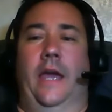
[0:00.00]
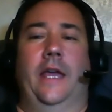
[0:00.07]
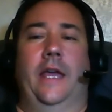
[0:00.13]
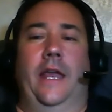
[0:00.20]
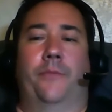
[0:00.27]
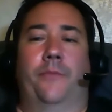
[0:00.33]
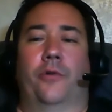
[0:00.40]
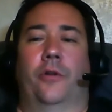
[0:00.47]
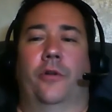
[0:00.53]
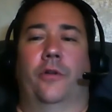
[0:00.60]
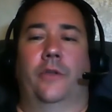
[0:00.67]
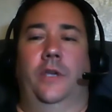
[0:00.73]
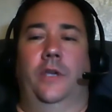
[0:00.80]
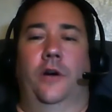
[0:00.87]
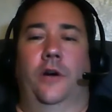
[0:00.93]

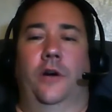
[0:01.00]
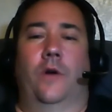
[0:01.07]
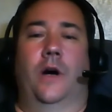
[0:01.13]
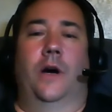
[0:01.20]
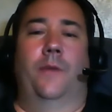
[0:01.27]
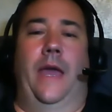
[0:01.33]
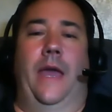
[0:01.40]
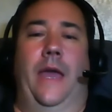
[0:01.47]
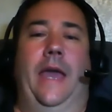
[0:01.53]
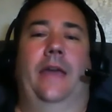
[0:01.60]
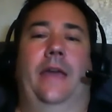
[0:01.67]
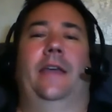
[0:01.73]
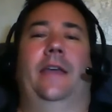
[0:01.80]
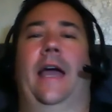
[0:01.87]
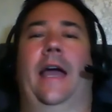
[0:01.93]
April,
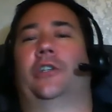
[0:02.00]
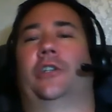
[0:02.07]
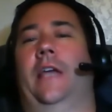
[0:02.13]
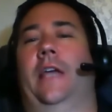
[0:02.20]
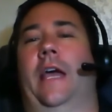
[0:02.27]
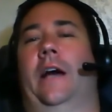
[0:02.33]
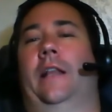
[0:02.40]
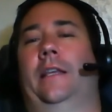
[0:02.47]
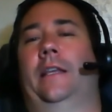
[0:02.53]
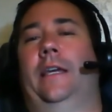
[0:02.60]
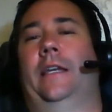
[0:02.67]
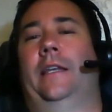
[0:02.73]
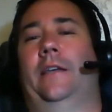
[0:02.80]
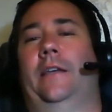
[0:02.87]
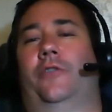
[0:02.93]
actually
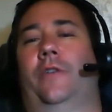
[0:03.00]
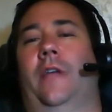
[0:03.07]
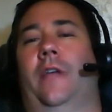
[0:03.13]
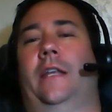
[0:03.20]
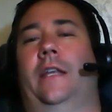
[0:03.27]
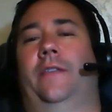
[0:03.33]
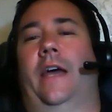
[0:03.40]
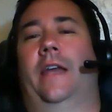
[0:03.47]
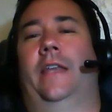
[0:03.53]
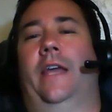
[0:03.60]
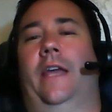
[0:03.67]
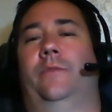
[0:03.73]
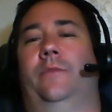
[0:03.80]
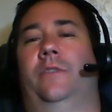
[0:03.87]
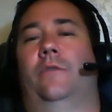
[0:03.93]
Elliot created that
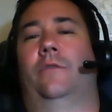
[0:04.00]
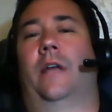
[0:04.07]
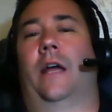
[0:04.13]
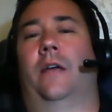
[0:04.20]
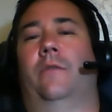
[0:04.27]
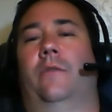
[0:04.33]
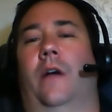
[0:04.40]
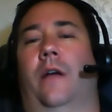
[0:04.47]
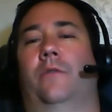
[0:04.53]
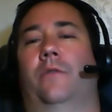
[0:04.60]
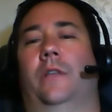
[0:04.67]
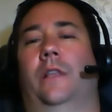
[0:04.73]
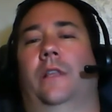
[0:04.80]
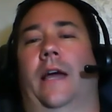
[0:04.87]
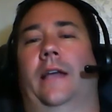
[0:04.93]
name too, and I
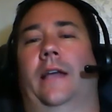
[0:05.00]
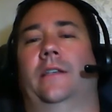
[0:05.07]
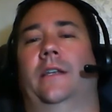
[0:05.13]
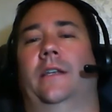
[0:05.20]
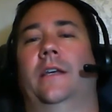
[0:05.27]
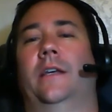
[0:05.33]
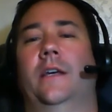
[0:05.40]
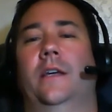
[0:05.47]
really liked it.